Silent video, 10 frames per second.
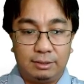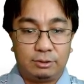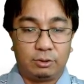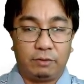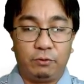
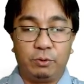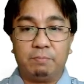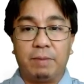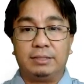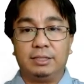So if you
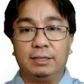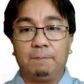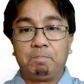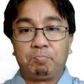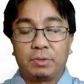
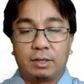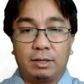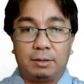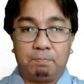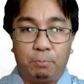imagine
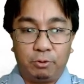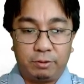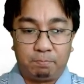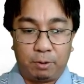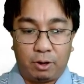
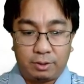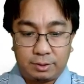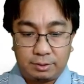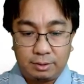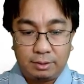both
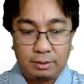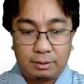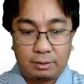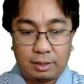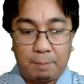blocks
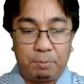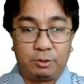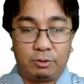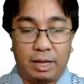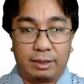
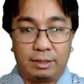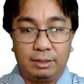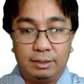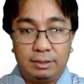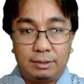coupled
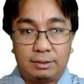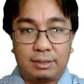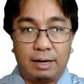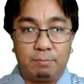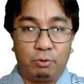together,
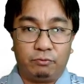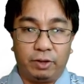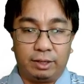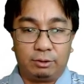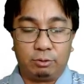start
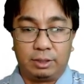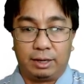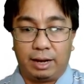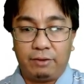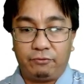moving to the
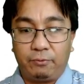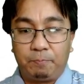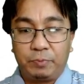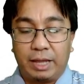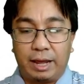left,
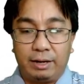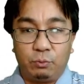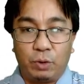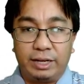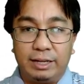
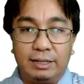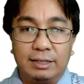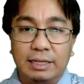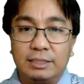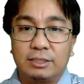and when it
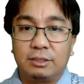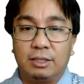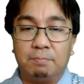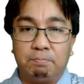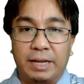reach
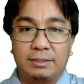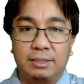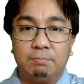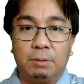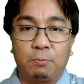the
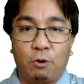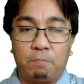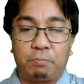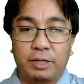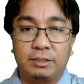maximum
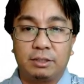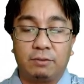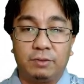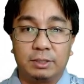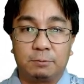compression
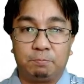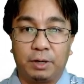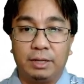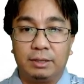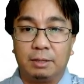of the
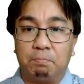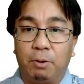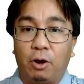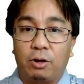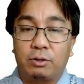spring, the
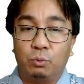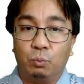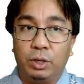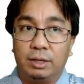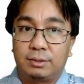block
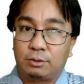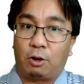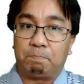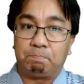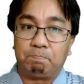will stop